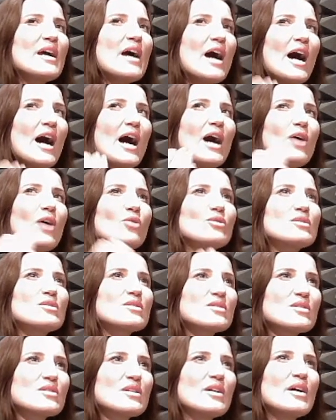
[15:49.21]
how
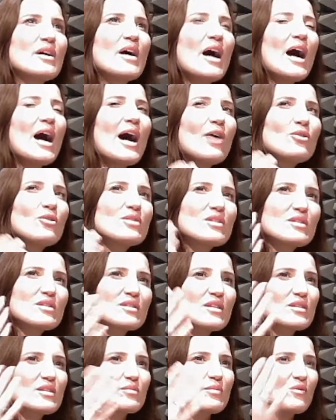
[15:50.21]
does
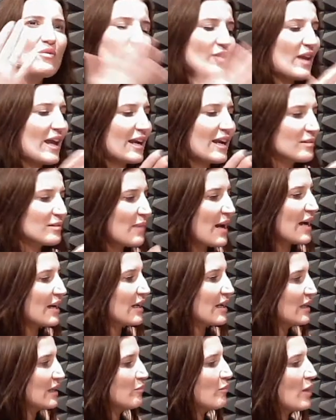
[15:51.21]
this reflect back in